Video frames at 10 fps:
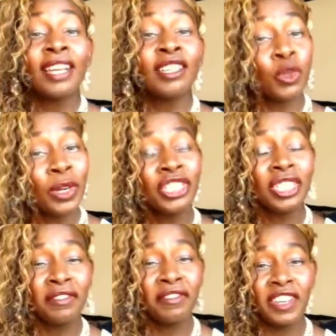Tuition
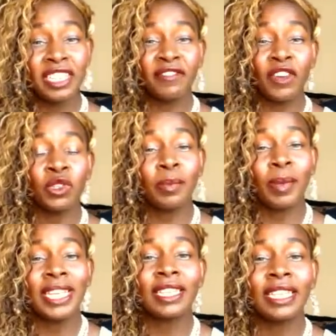and fees, folks,
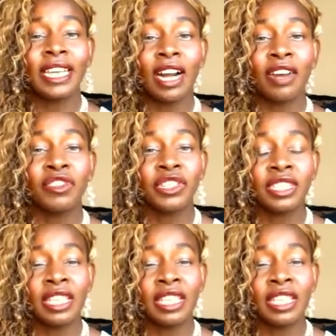basically covers